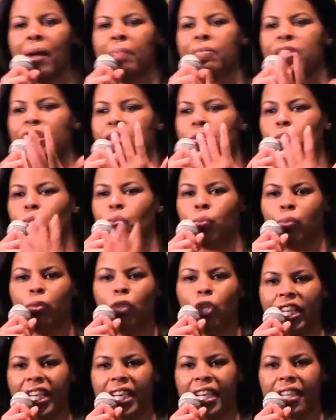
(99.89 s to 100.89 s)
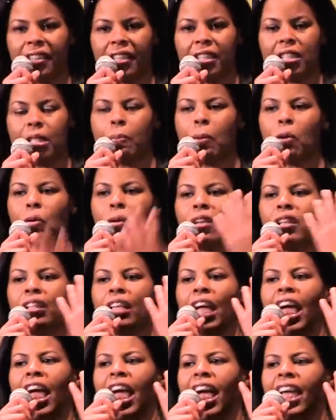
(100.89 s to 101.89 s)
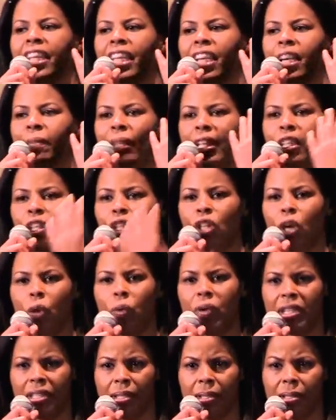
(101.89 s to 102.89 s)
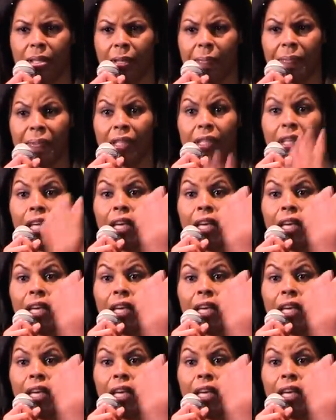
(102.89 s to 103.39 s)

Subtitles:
I'm just looking at these porn, and then I'm like noticing something.